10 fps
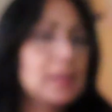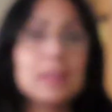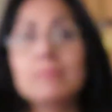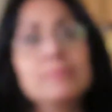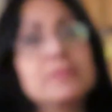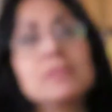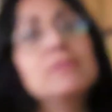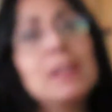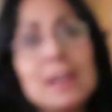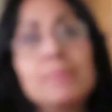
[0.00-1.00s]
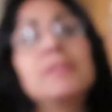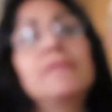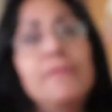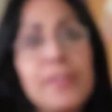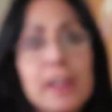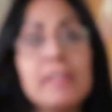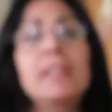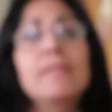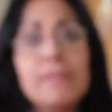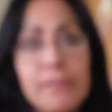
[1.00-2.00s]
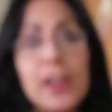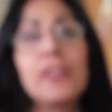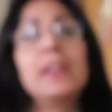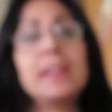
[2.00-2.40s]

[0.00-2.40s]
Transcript: you had to be very, very